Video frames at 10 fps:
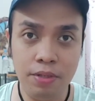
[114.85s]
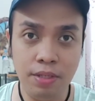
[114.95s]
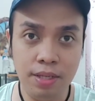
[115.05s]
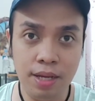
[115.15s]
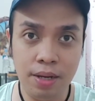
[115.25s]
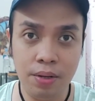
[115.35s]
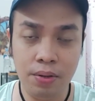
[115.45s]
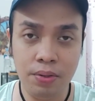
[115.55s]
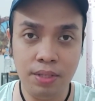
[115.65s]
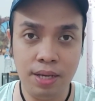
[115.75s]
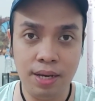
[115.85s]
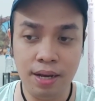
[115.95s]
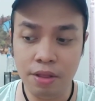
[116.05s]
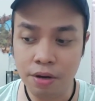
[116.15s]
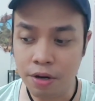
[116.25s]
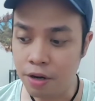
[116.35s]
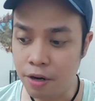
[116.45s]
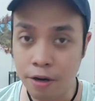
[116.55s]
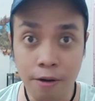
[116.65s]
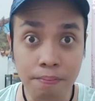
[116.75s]
mosquitoes and
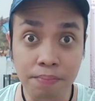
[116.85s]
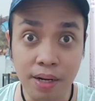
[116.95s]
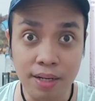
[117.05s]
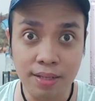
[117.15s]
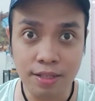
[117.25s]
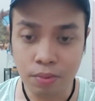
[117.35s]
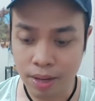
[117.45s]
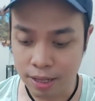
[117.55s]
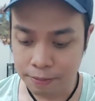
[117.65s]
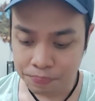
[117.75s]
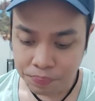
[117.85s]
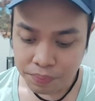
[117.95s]
other bugs as well.